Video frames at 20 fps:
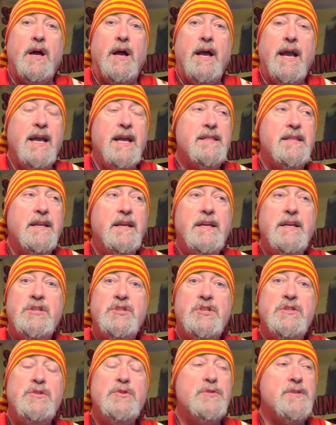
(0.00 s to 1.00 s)
Anthony
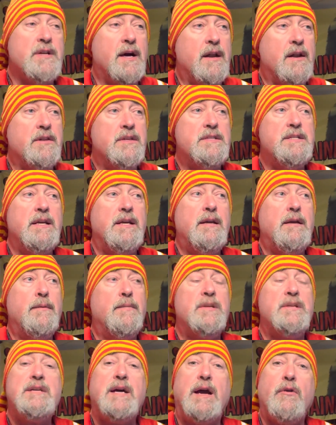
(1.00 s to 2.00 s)
Hitchens, who's not on the team,
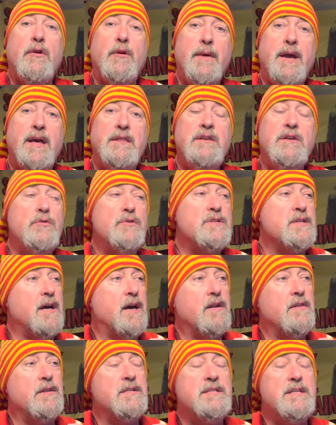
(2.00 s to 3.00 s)
and Tyrann Mathieu, who's
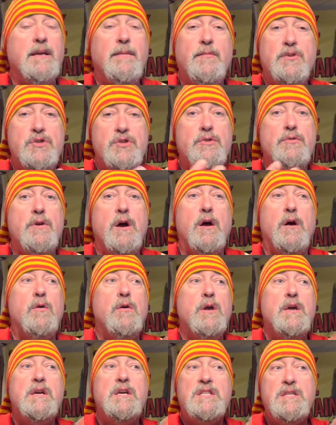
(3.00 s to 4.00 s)
not on the team, as you
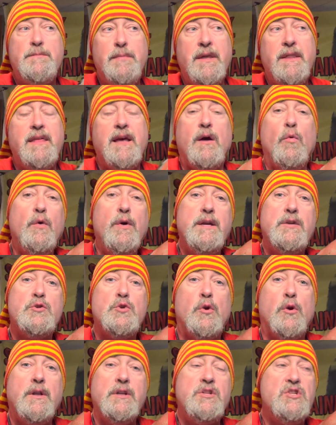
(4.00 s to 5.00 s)
know, spent that week
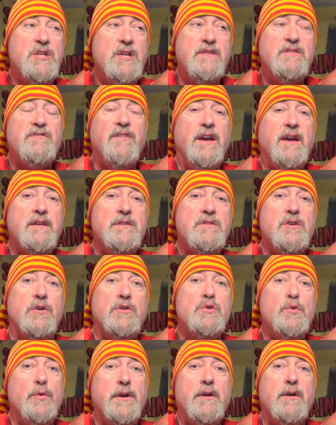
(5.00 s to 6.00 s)
trolling Chiefs fans
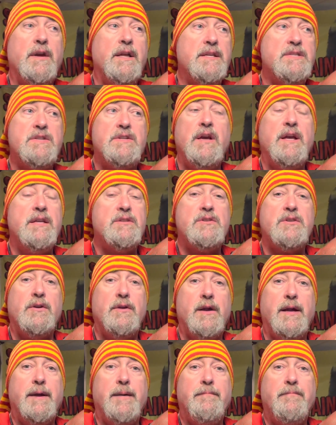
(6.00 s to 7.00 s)
on Twitter and
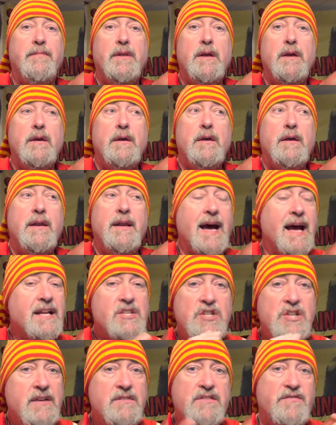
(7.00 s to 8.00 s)
Instagram. Not
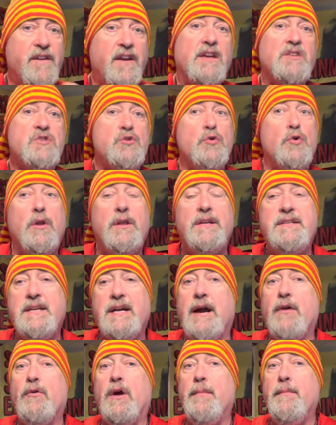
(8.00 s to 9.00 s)
Chiefs fans trolling
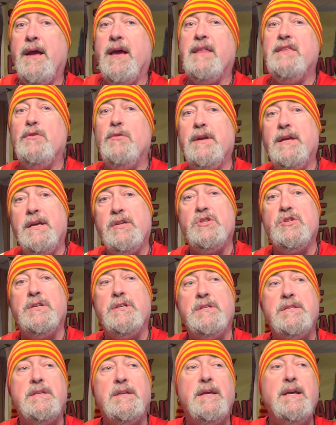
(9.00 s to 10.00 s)
Tyrann Mathieu and
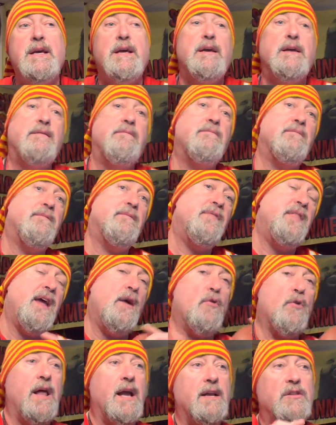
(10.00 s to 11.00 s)
Hitchens. They
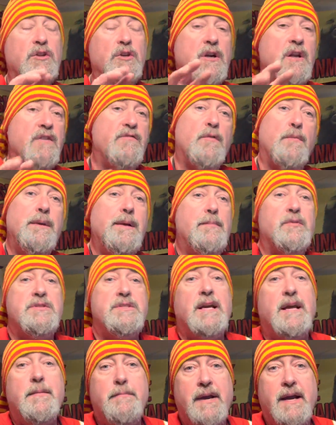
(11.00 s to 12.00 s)
were like looking for people
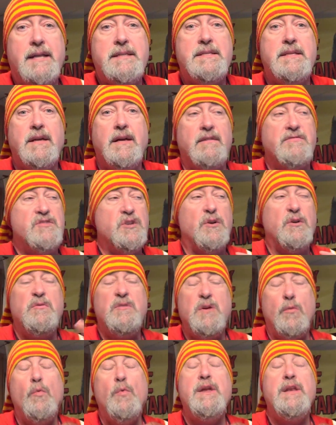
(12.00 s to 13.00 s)
saying bad stuff. So
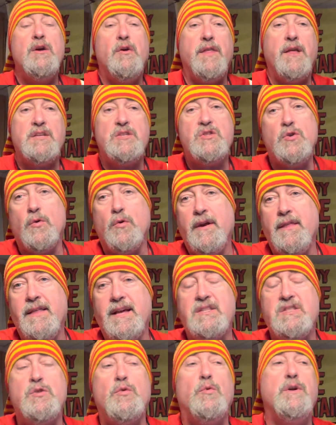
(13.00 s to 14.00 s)
we know that story.
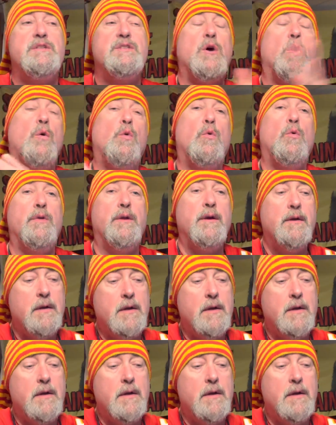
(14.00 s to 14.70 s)
That story's old.